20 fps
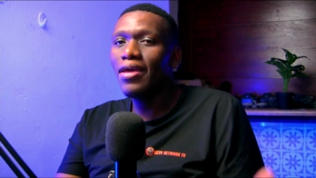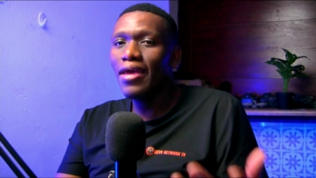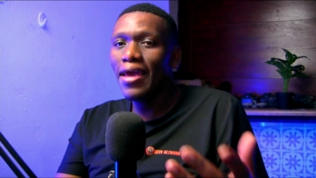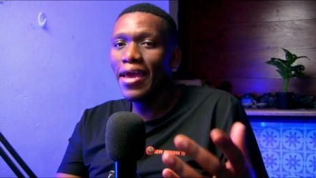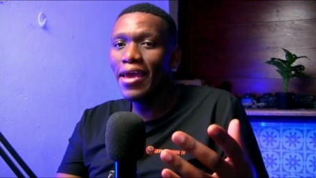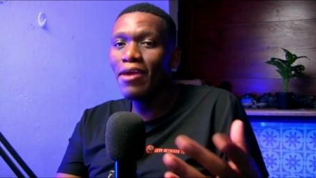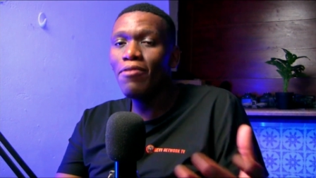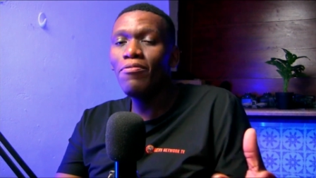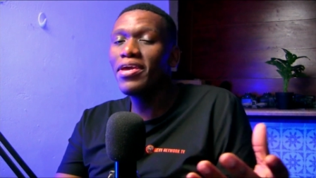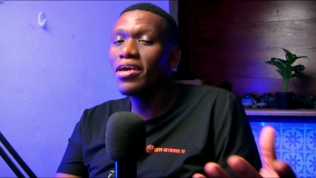
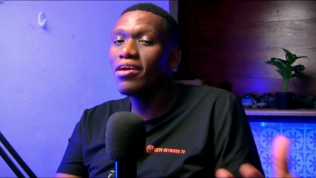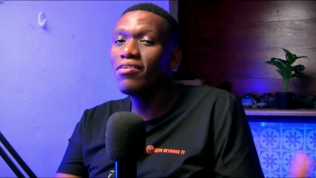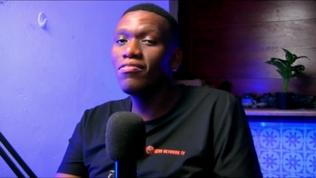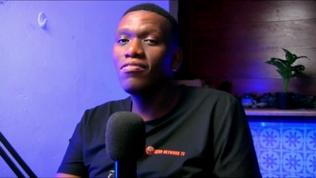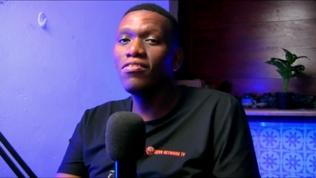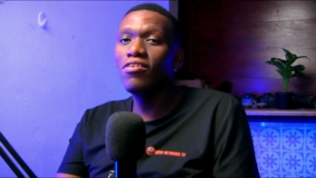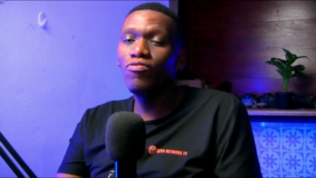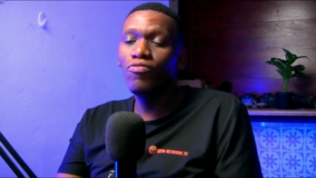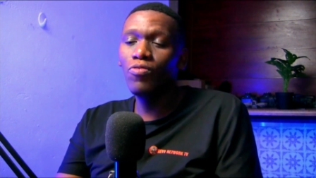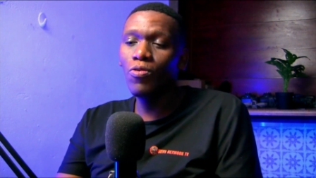education
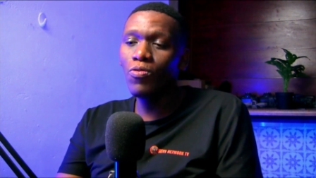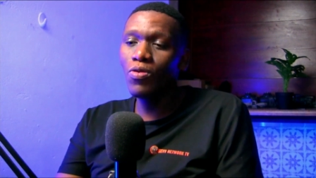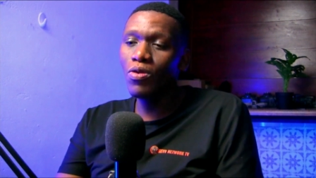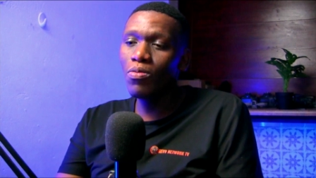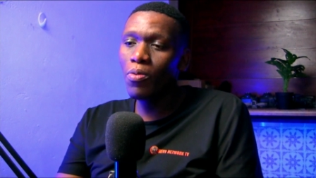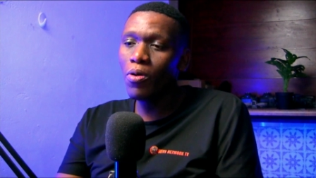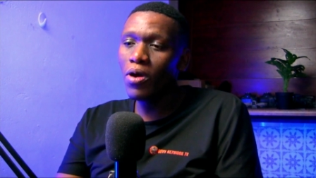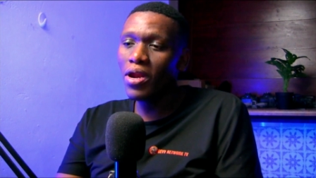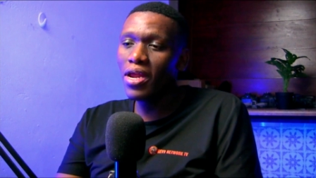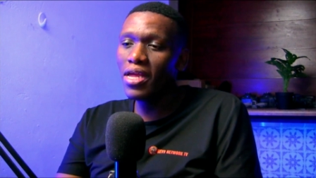is very
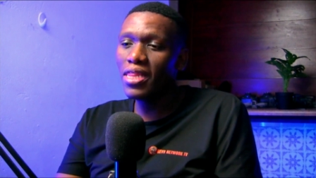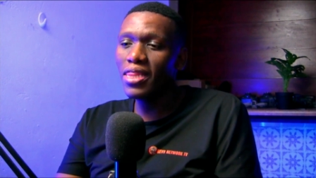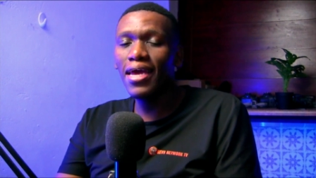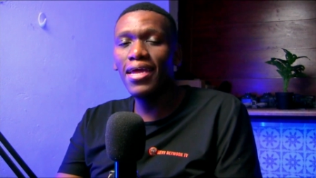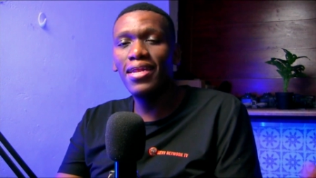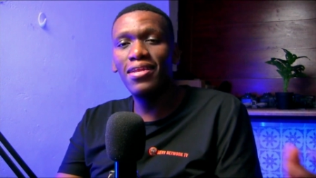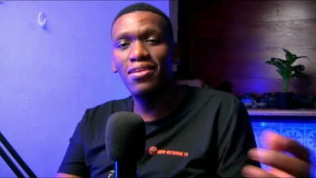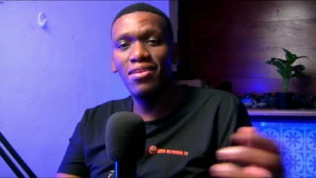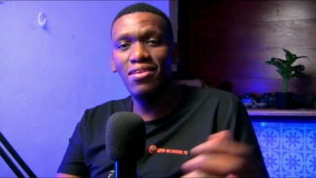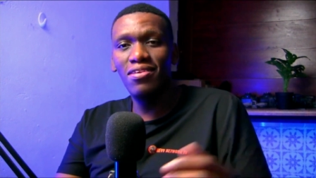important,
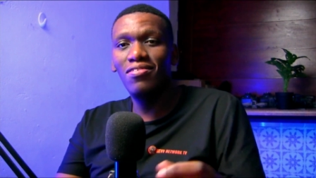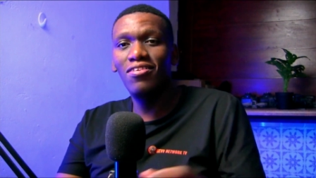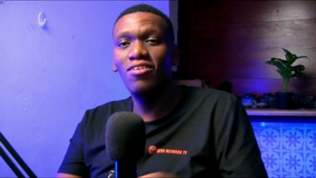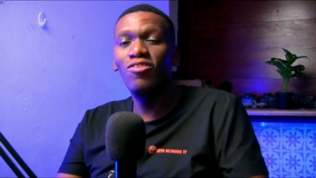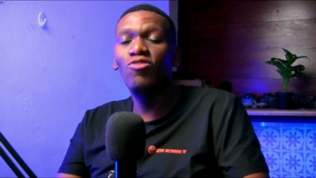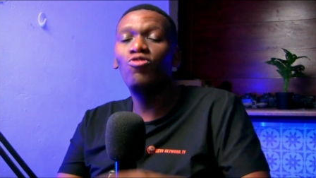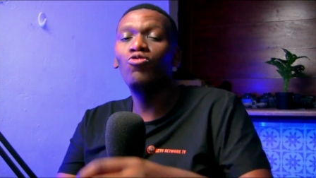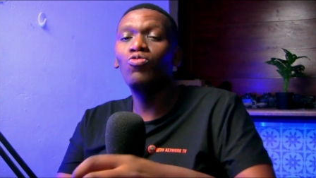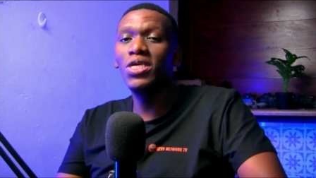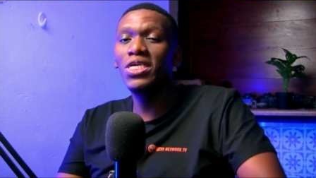and this
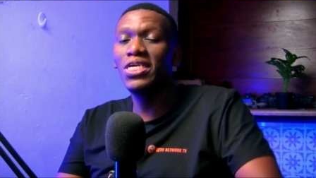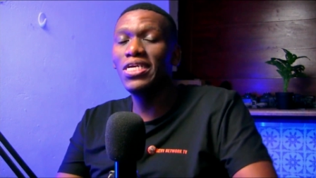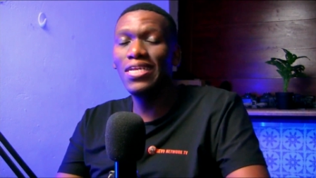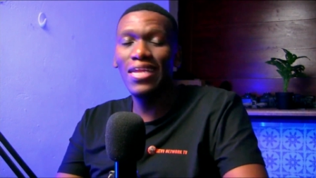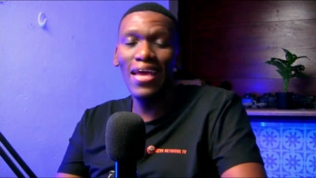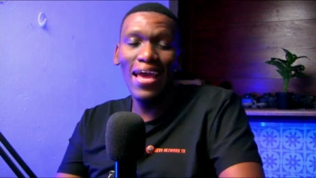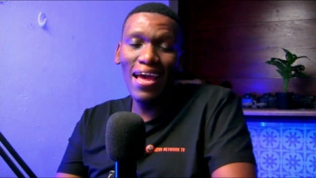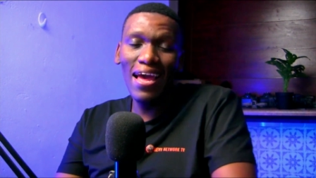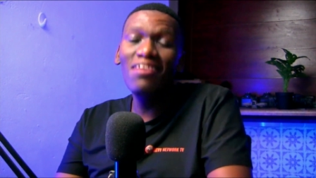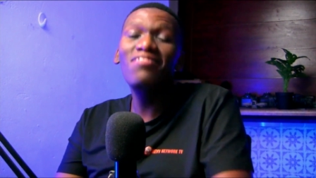situation
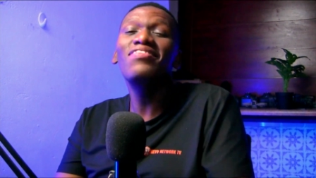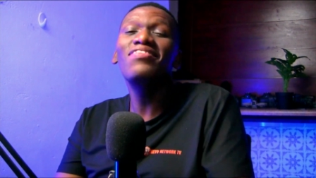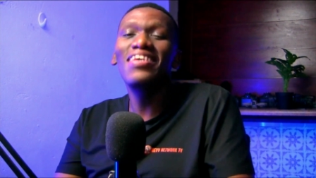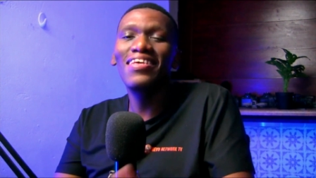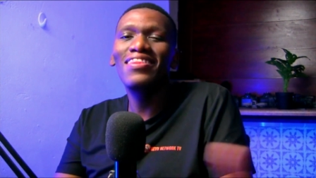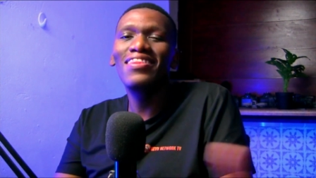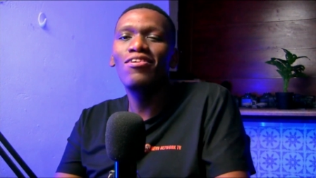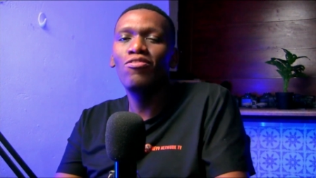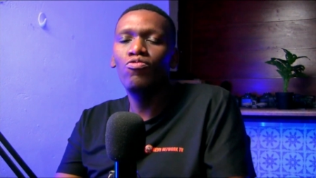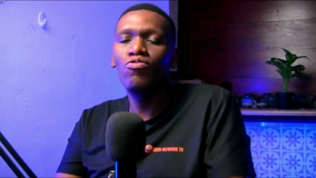as
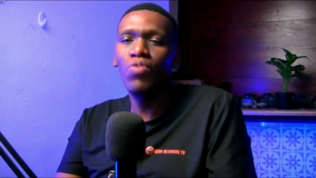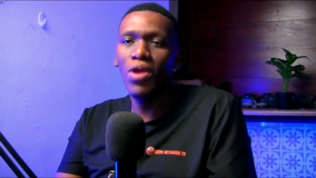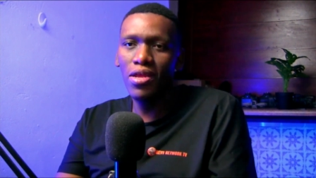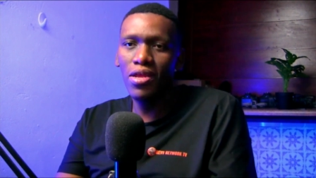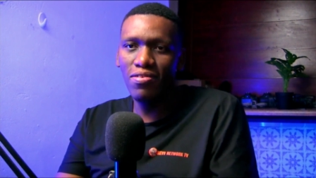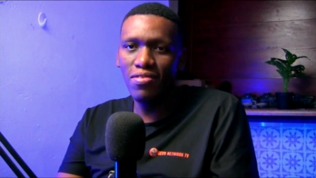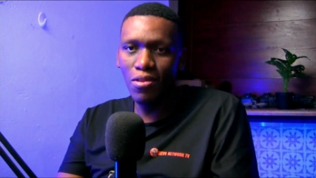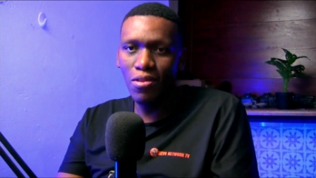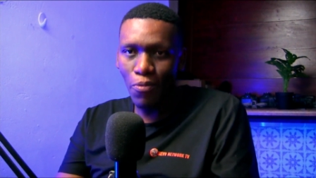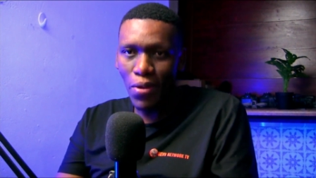it is
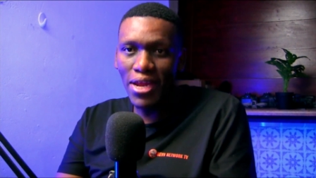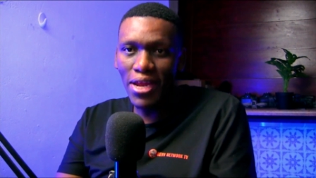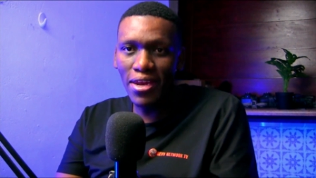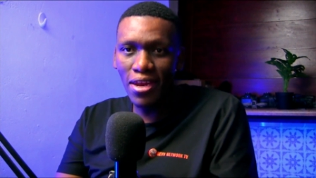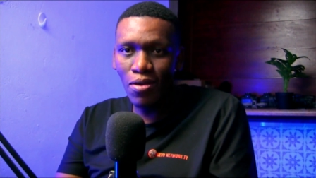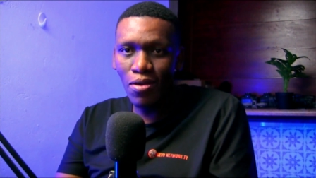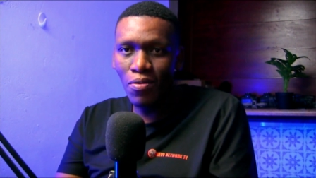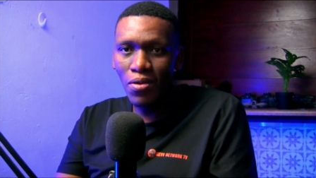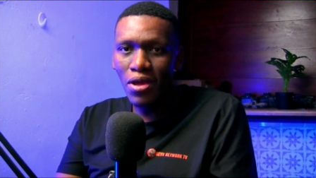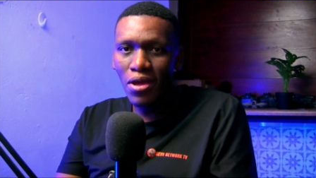right
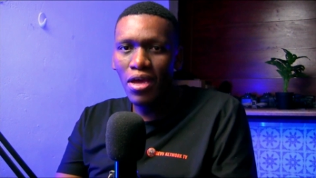now,